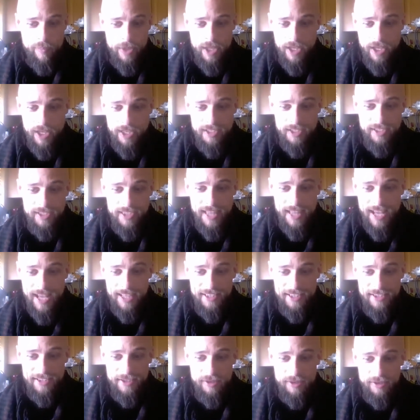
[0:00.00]
Because
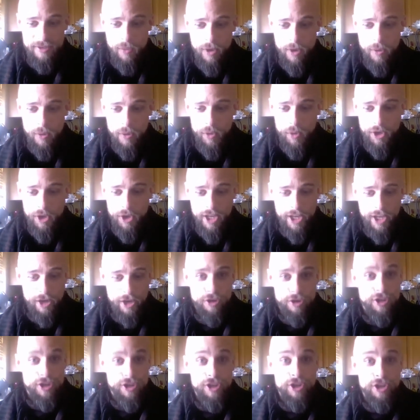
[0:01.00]
that's what we're
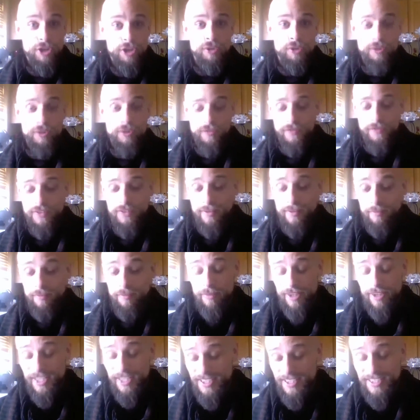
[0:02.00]
here to do.
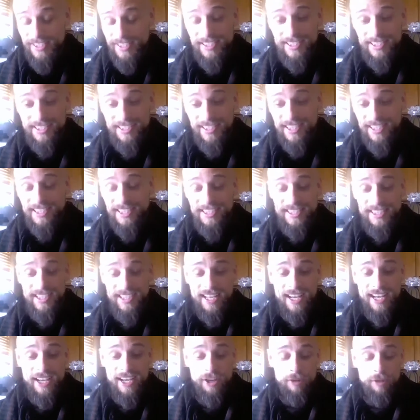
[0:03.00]
But this is a
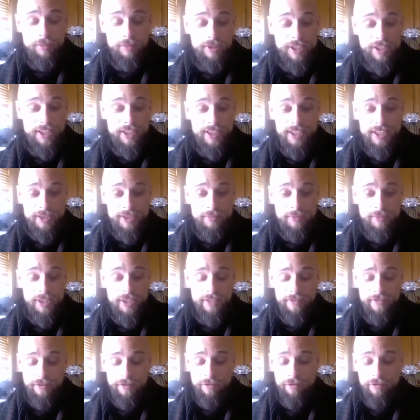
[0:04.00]
guy who doesn't
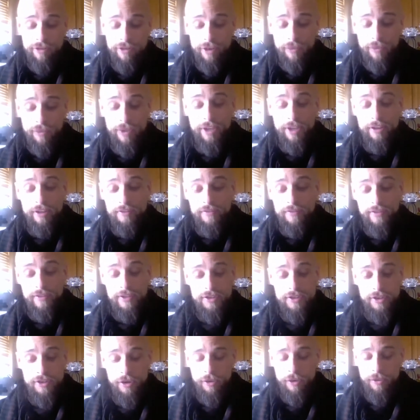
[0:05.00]
believe in free will.
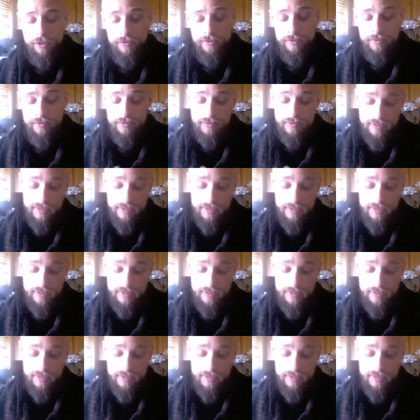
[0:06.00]
So